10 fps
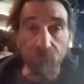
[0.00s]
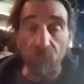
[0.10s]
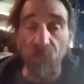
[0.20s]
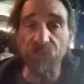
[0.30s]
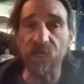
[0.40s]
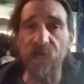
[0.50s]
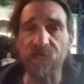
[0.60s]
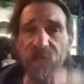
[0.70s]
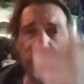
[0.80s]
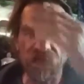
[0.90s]
She had a
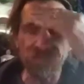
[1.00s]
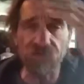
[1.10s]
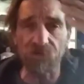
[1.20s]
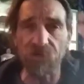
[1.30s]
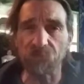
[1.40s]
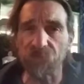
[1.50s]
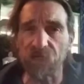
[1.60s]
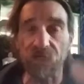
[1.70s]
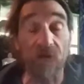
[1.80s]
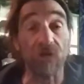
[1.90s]
gal, I think her name was
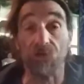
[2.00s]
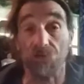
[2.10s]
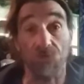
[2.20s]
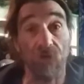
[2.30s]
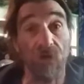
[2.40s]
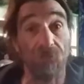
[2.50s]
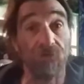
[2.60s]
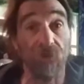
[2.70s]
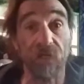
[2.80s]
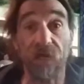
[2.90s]
Linda. I don't know, real
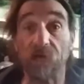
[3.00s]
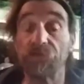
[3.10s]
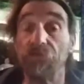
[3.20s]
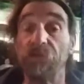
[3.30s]
pretty gal too.